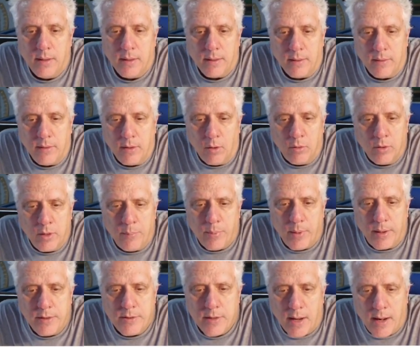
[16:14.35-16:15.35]
The only
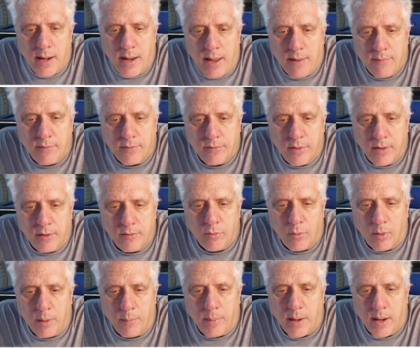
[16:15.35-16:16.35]
break shot I have is this
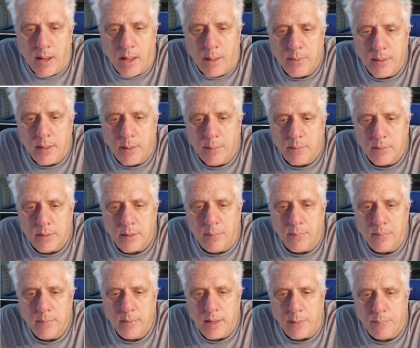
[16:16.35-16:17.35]
one, but I'll be able to
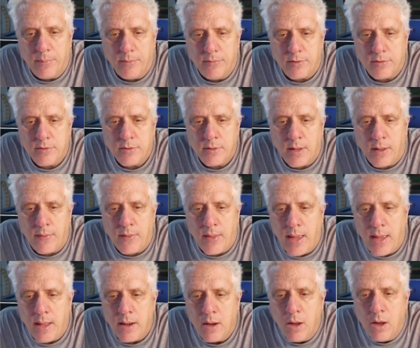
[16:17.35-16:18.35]
get position on
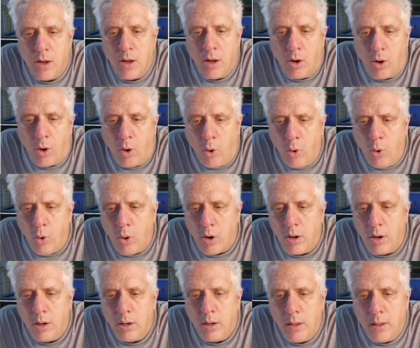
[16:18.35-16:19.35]
that.
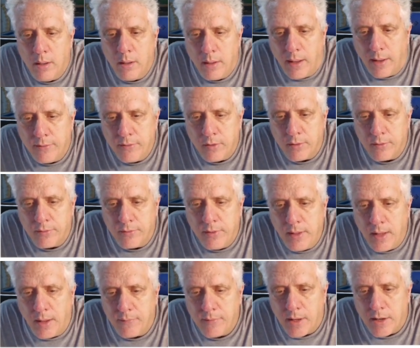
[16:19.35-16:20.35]
Or, as you can see,
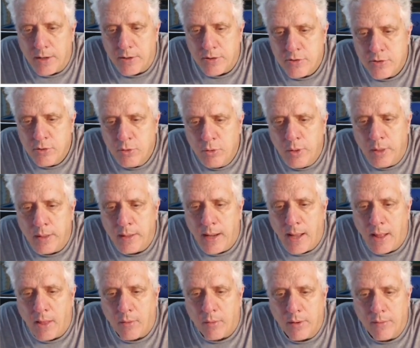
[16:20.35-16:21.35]
I've got a shooting
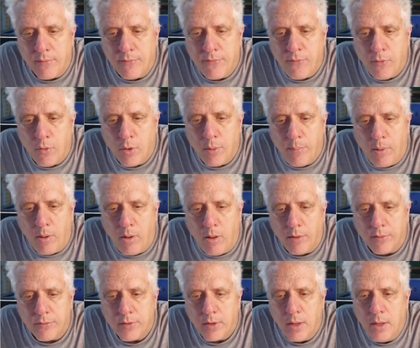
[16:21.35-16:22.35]
gallery of 4
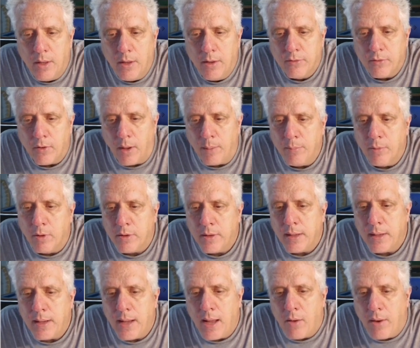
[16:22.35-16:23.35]
balls. So I'm looking
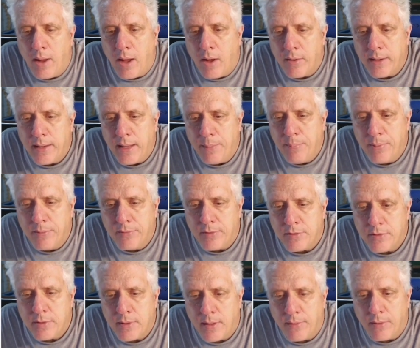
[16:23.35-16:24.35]
now at how to get
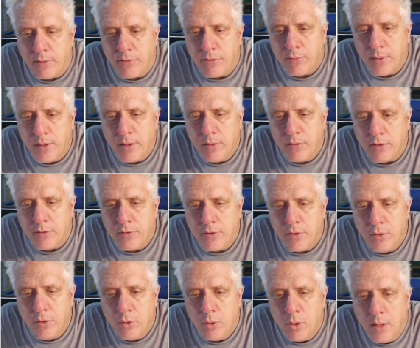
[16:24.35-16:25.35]
position on the 3 or the
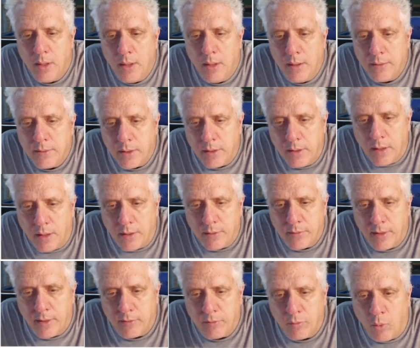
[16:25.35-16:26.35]
2 to nudge
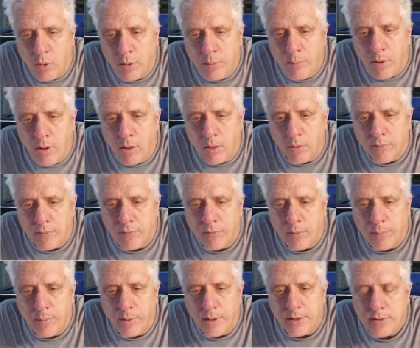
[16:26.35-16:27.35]
this 1 ball over for a
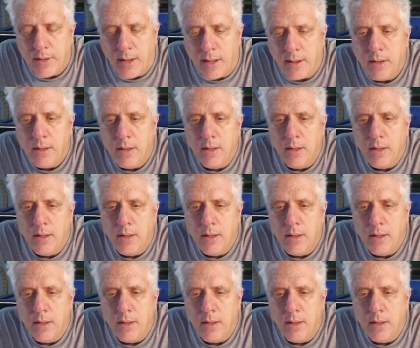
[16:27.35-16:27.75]
break shot.